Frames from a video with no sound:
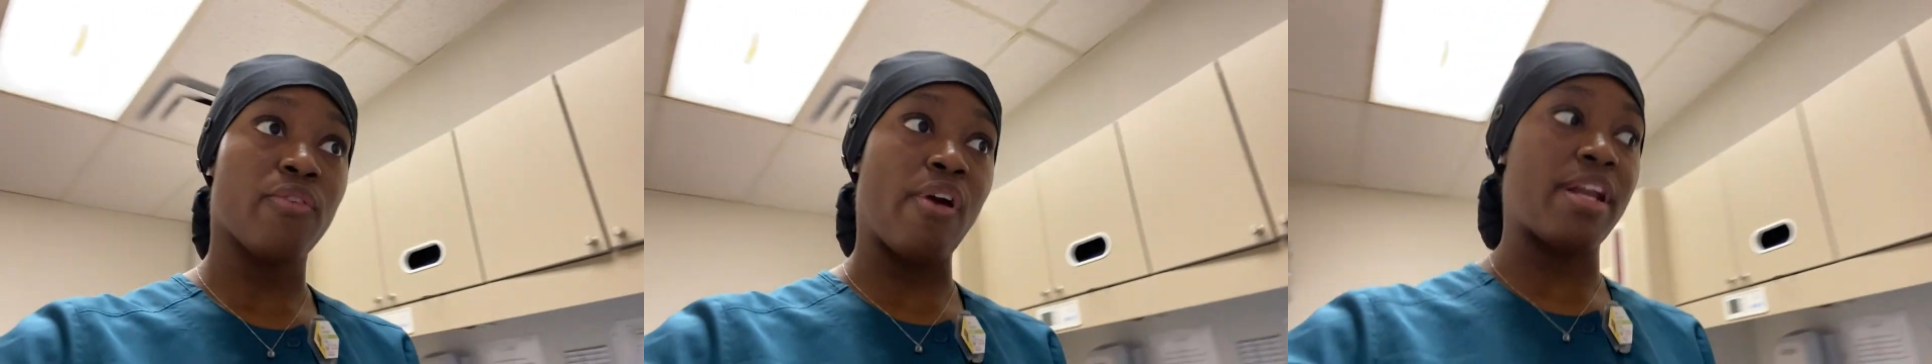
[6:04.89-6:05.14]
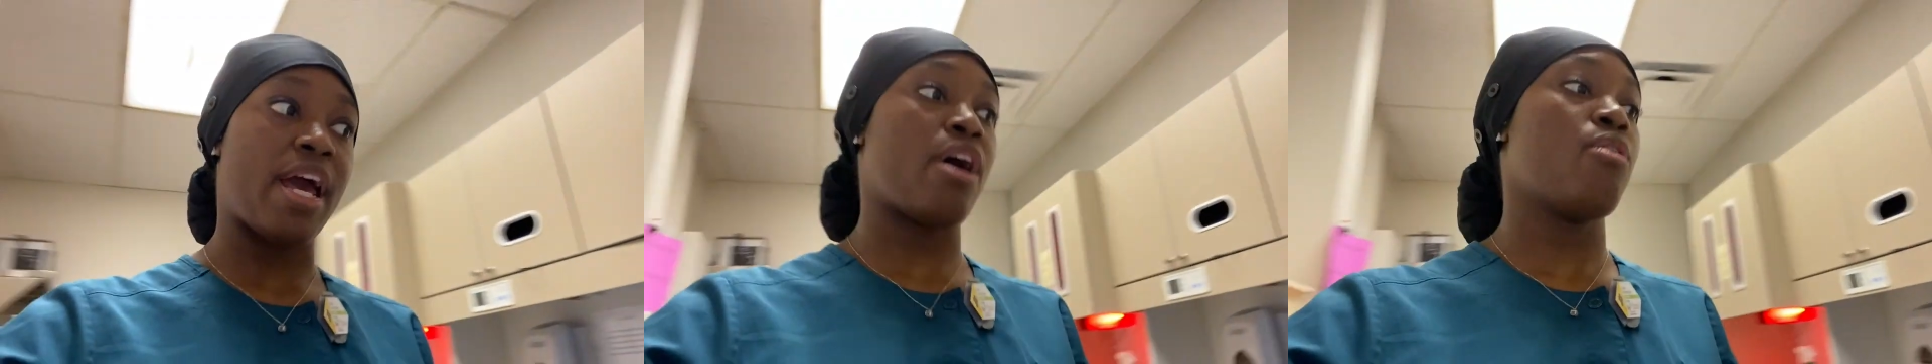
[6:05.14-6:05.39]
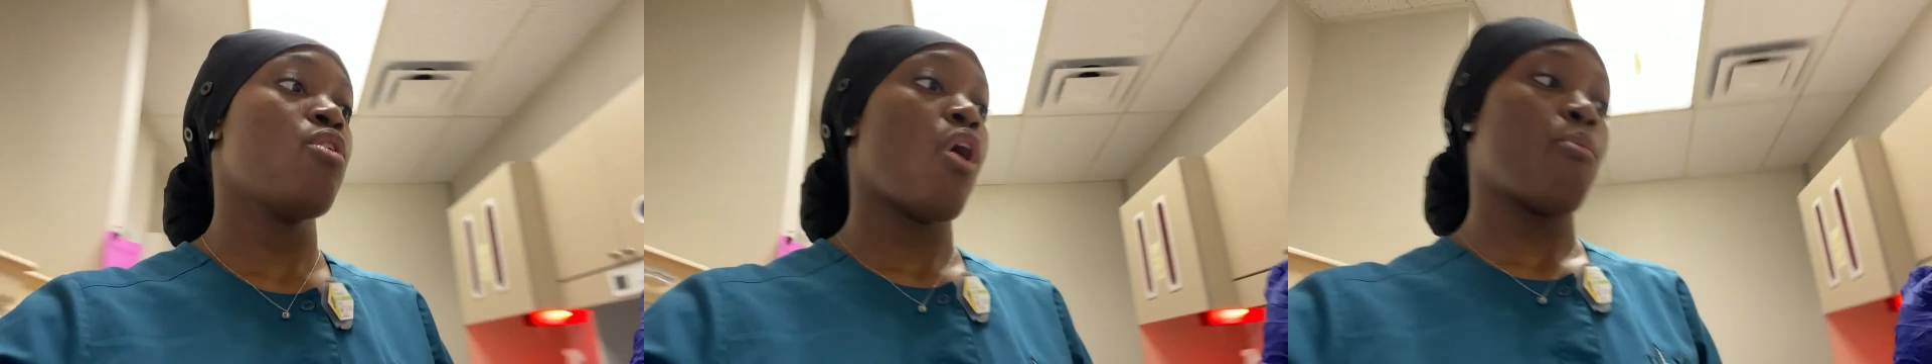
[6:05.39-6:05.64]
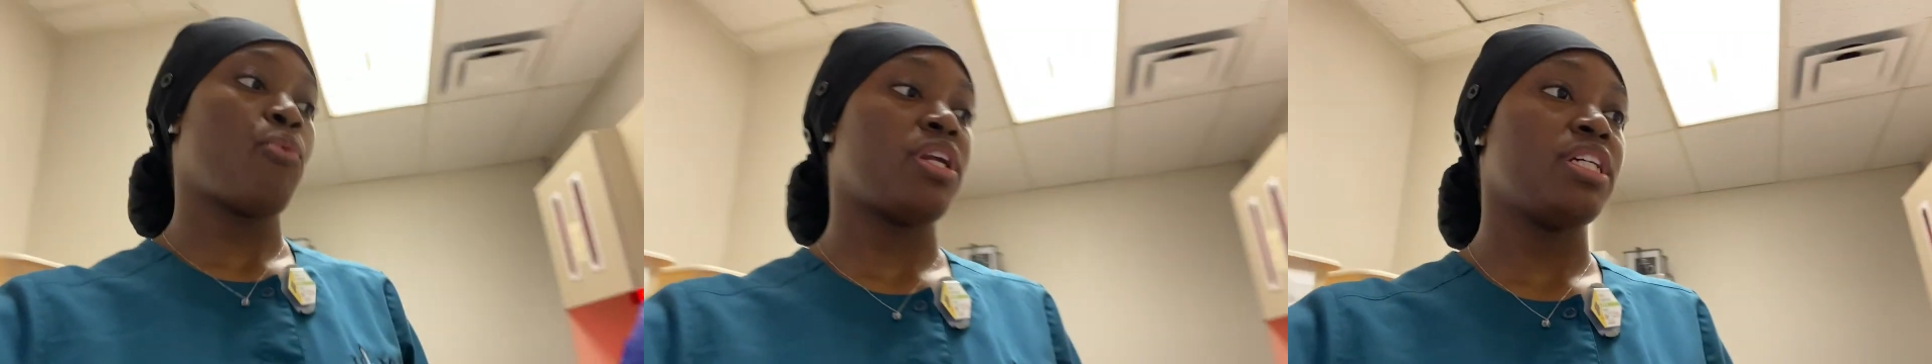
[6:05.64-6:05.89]
right now.
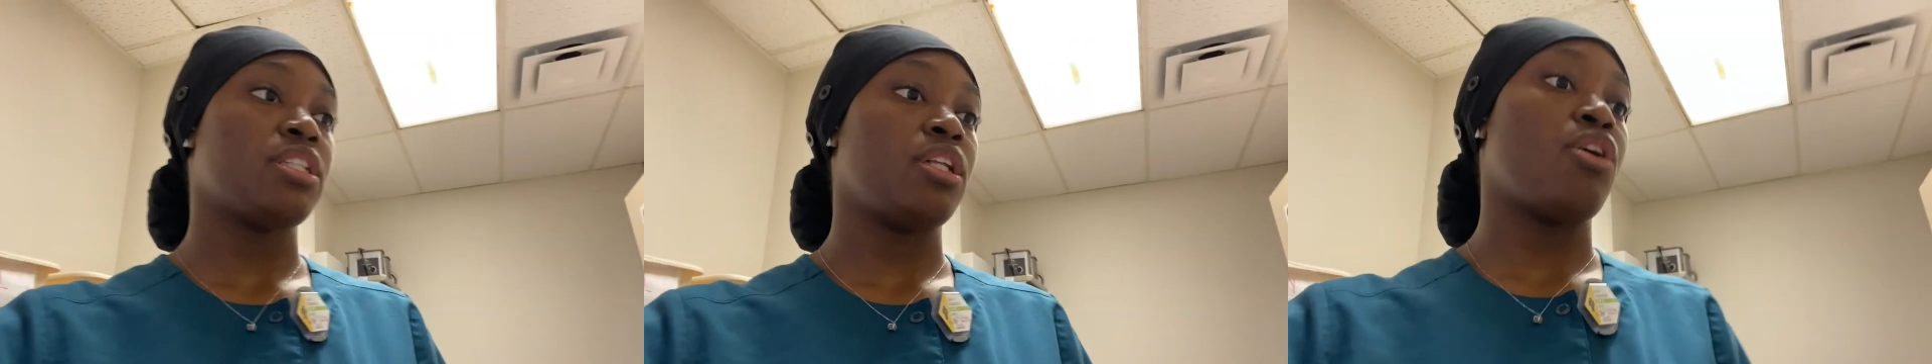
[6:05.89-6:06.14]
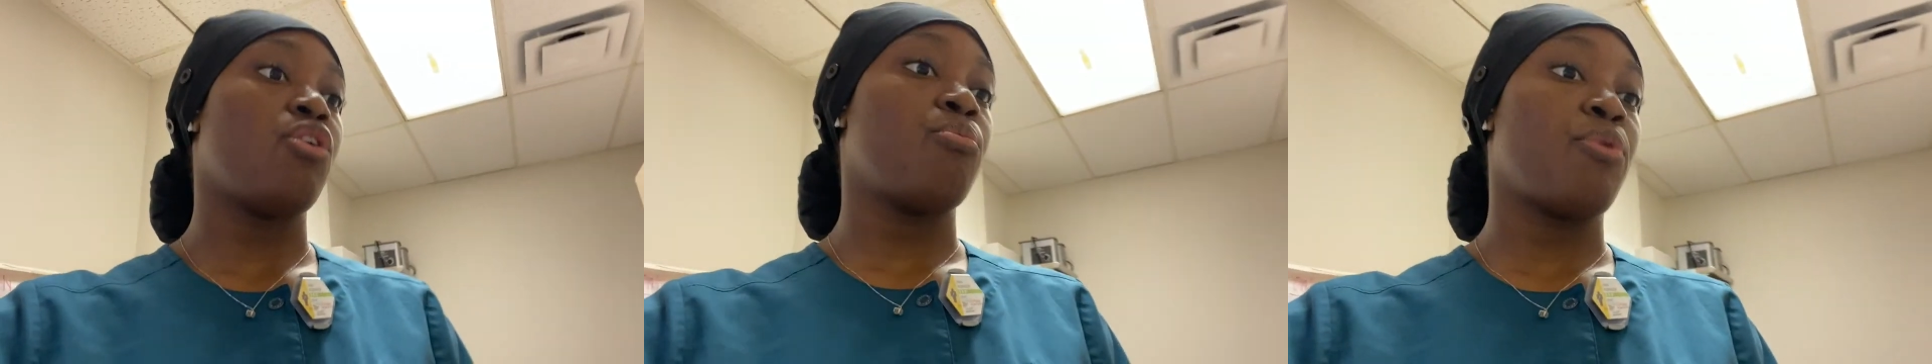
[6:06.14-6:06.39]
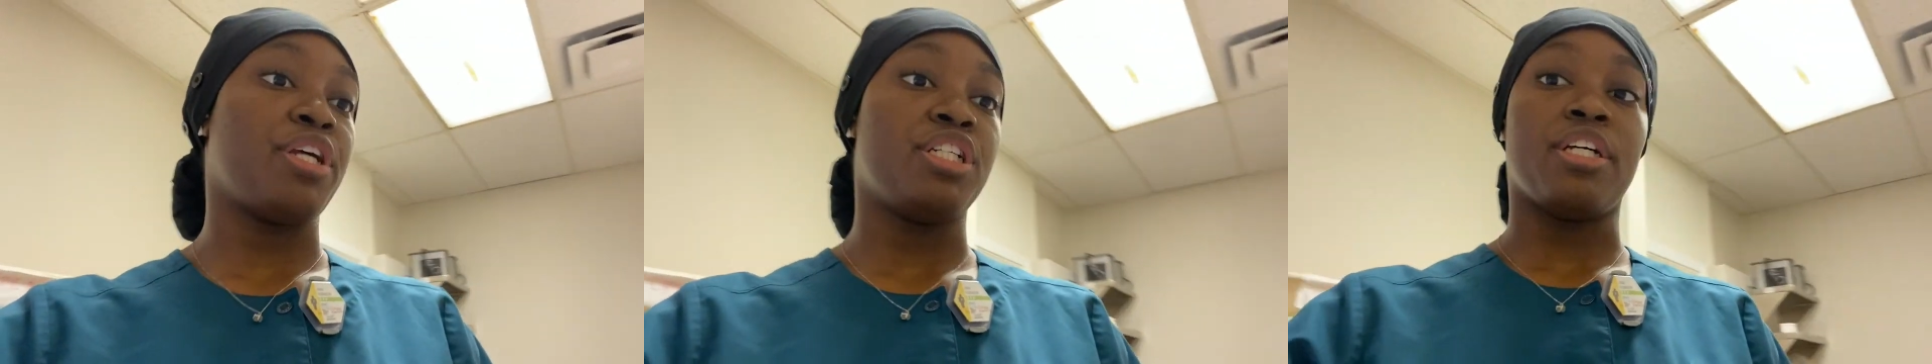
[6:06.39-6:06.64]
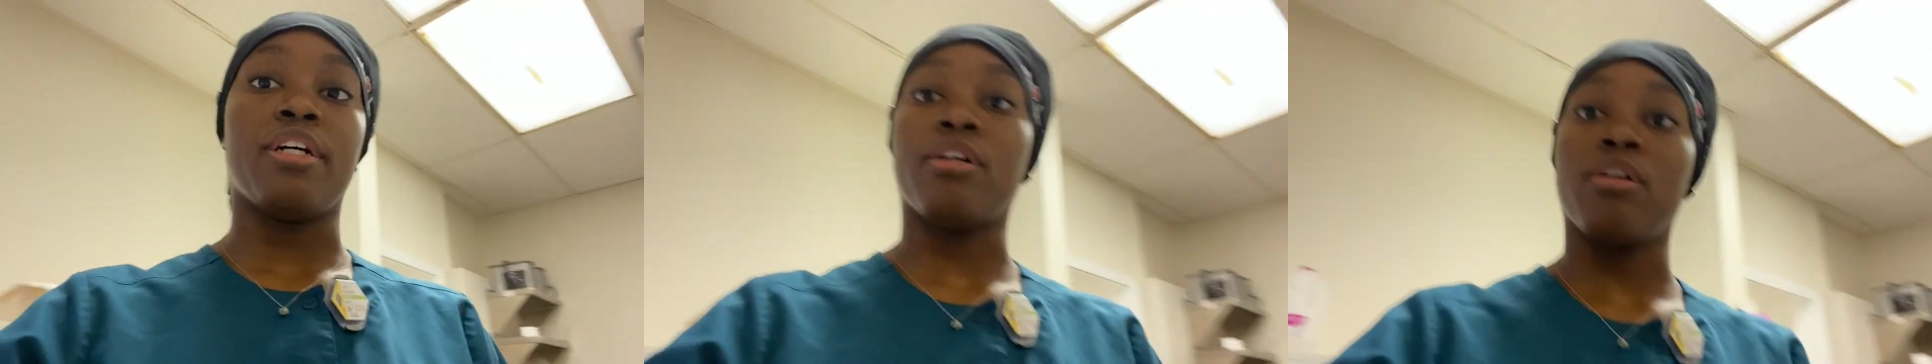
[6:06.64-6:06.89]
Pretty slow, pretty
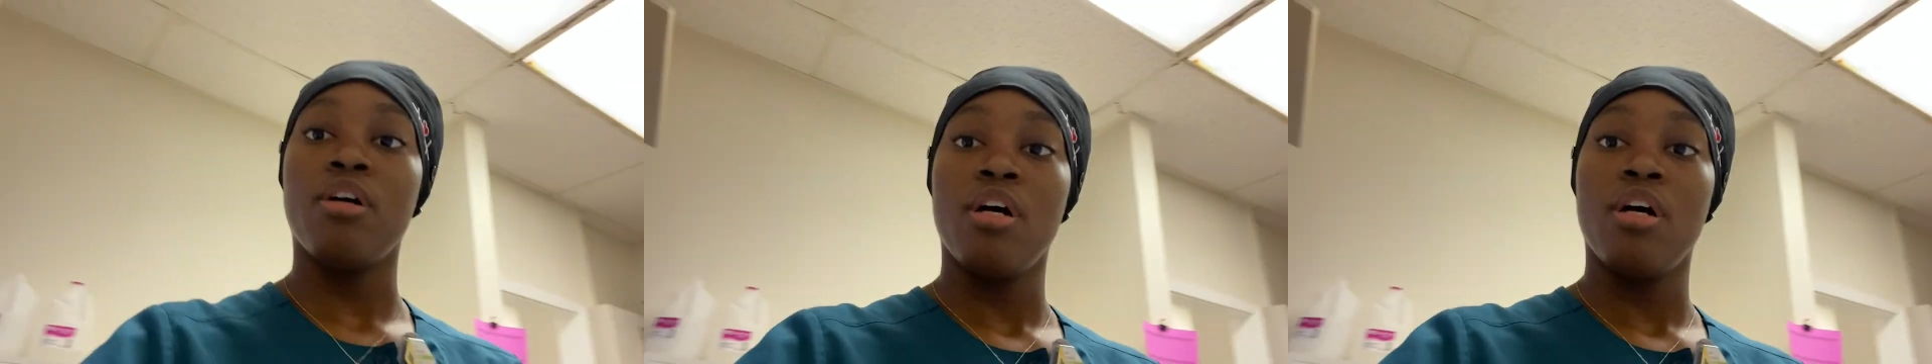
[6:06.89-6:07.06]
chill.